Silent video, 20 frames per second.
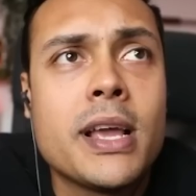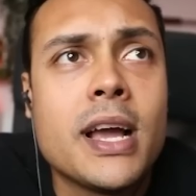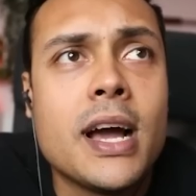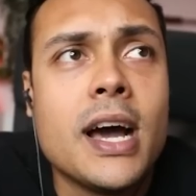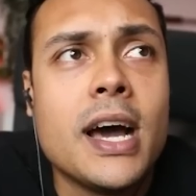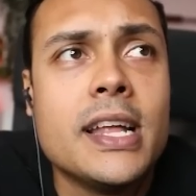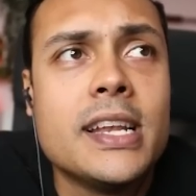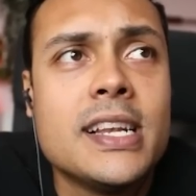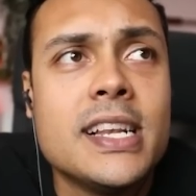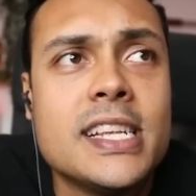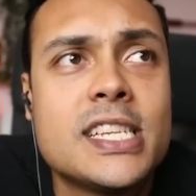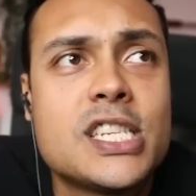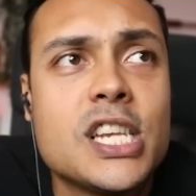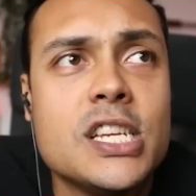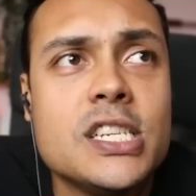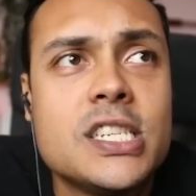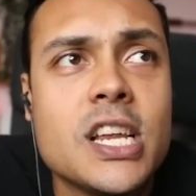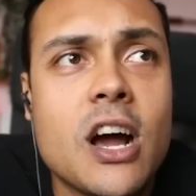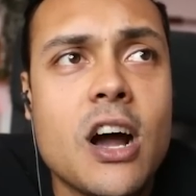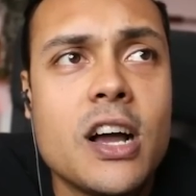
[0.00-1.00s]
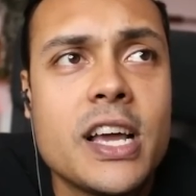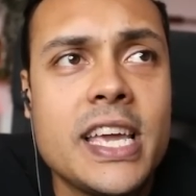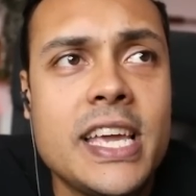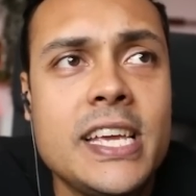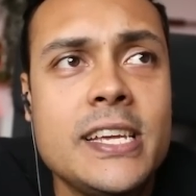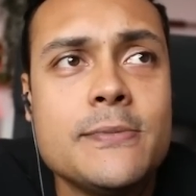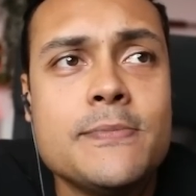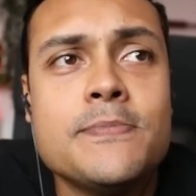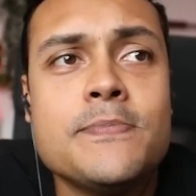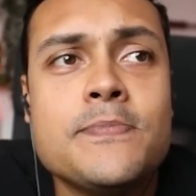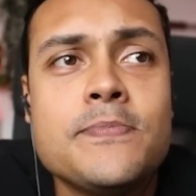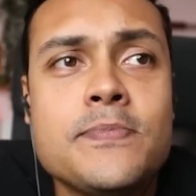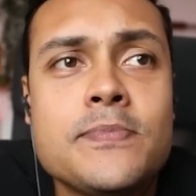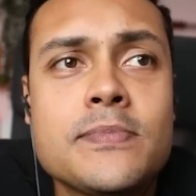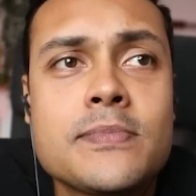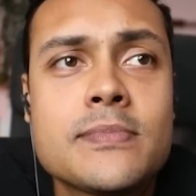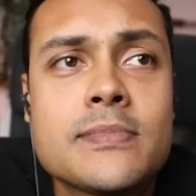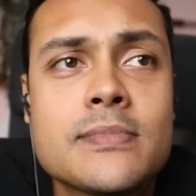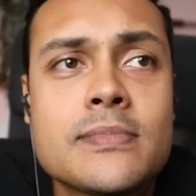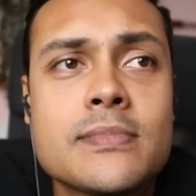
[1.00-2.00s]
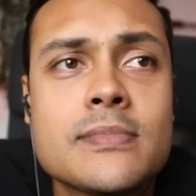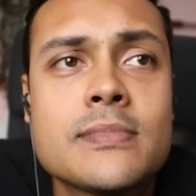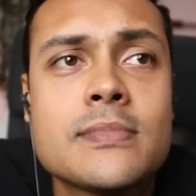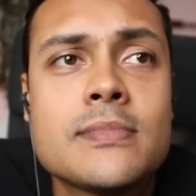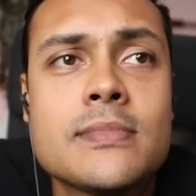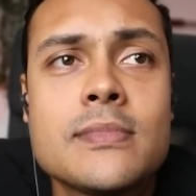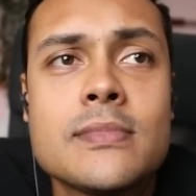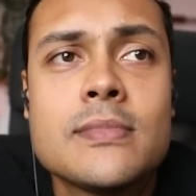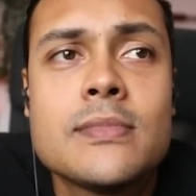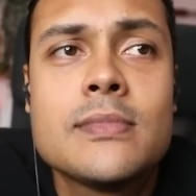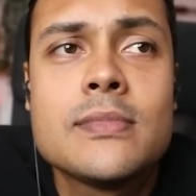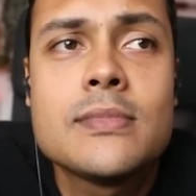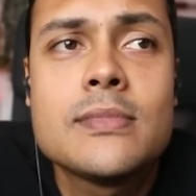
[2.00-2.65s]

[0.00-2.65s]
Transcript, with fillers: Oh my god. Listen, doggy. We're gonna win best in show